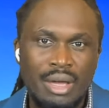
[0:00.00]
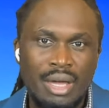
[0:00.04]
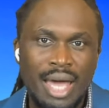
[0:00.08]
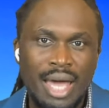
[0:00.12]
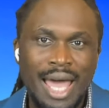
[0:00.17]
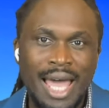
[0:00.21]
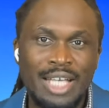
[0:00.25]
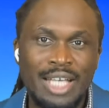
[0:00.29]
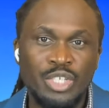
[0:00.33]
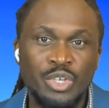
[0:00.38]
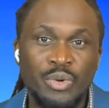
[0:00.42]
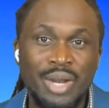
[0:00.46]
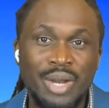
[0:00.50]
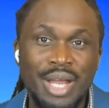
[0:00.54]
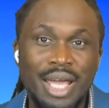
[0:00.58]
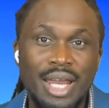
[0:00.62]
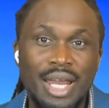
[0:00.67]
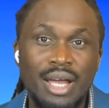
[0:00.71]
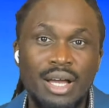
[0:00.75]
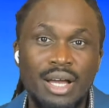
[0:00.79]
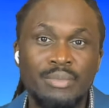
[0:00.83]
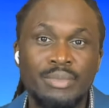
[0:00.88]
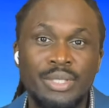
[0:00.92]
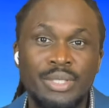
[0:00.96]
as
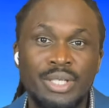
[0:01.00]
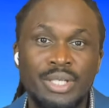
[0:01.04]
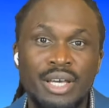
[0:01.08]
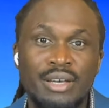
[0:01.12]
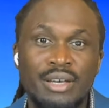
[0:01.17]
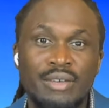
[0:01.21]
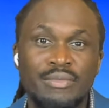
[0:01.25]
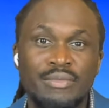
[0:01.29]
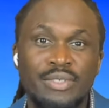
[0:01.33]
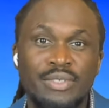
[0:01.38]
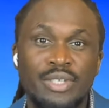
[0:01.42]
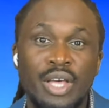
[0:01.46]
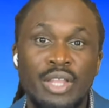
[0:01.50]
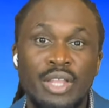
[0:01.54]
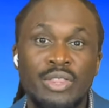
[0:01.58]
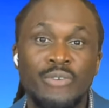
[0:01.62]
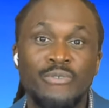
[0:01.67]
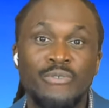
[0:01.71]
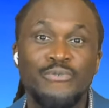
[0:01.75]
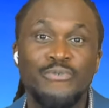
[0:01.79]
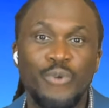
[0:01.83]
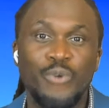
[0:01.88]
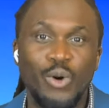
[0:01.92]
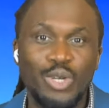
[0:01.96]
Grenada observes the
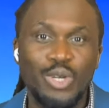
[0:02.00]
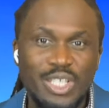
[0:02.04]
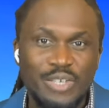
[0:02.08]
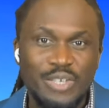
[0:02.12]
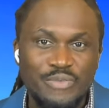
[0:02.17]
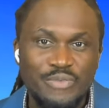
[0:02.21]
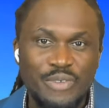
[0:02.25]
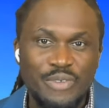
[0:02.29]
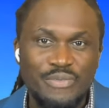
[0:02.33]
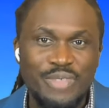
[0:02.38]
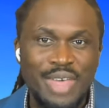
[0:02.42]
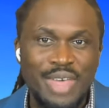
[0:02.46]
45th